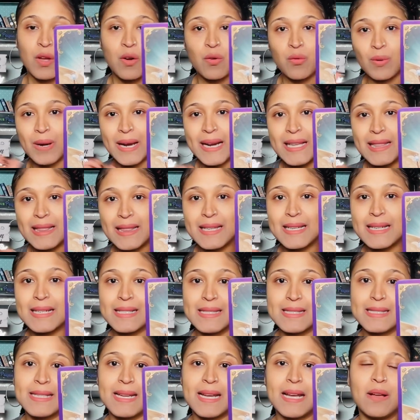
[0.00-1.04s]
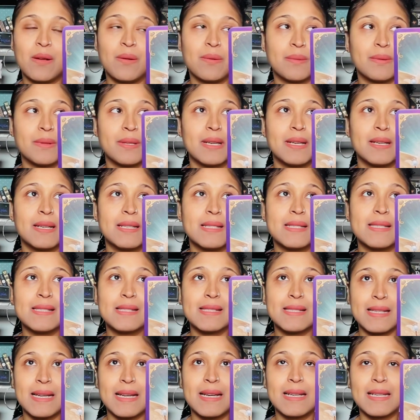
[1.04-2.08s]
Write things down. It is
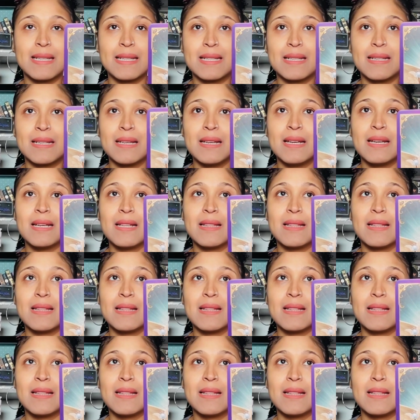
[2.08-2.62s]
stated